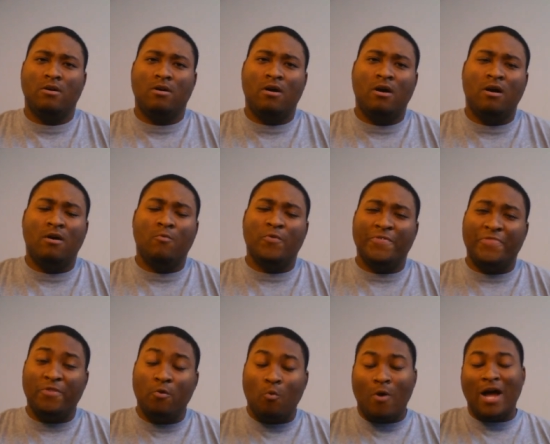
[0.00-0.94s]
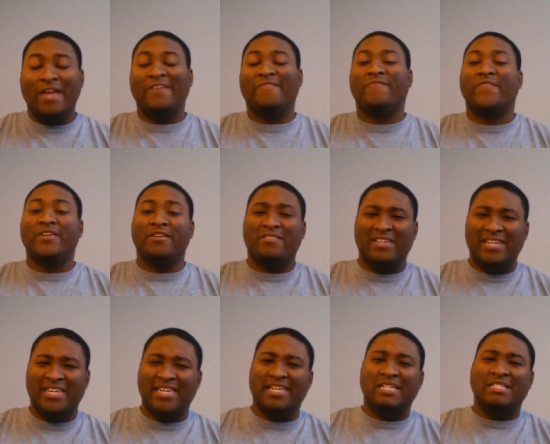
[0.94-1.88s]
uh, with your wife and your
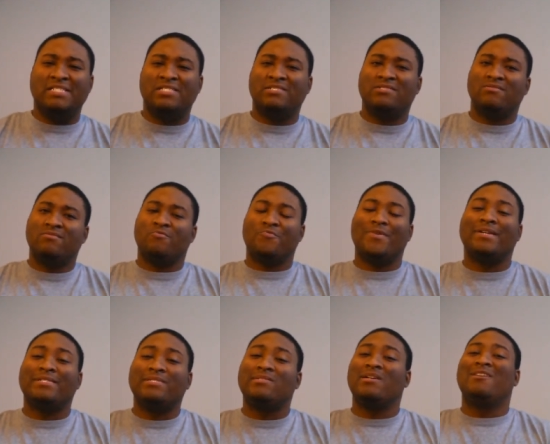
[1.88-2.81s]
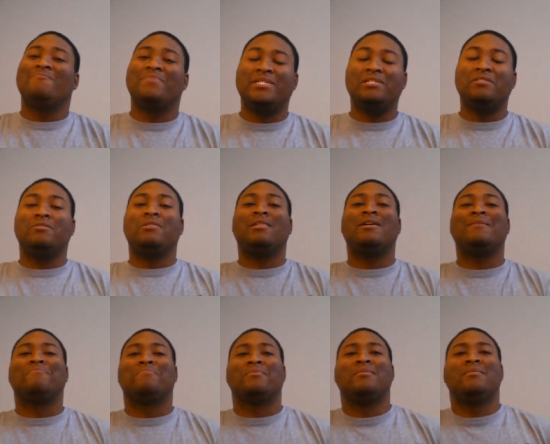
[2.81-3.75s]
kids. Rest up, heal
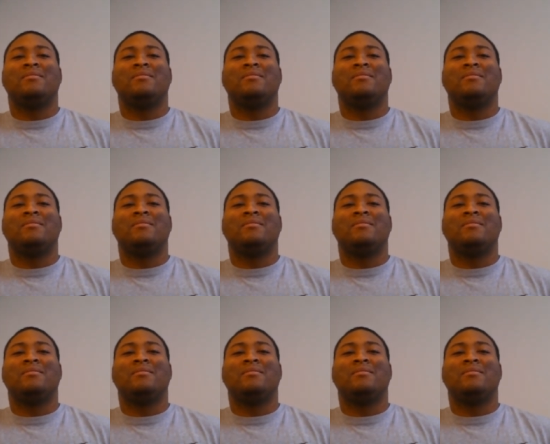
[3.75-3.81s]
up.